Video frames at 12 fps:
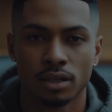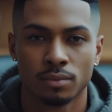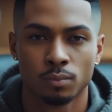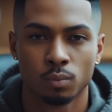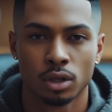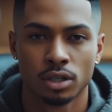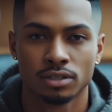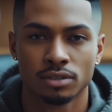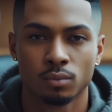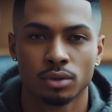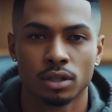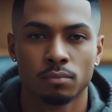Let me walk you
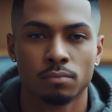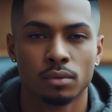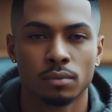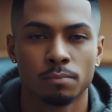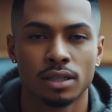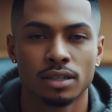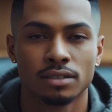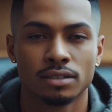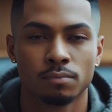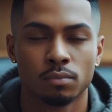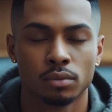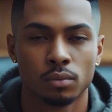through how fundamentally
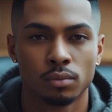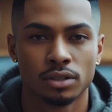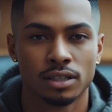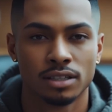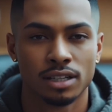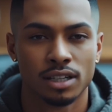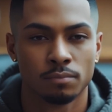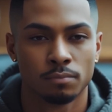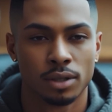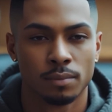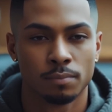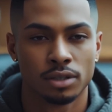different your daily life
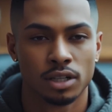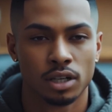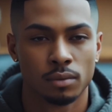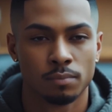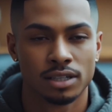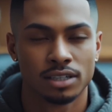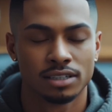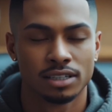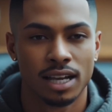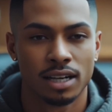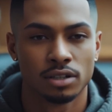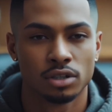might become in an
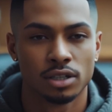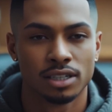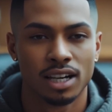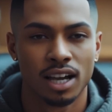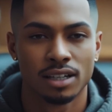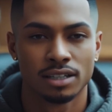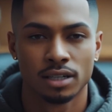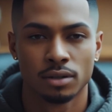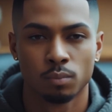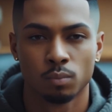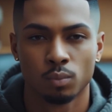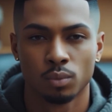
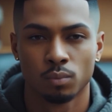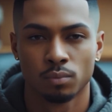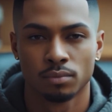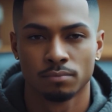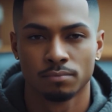AGI-enabled world.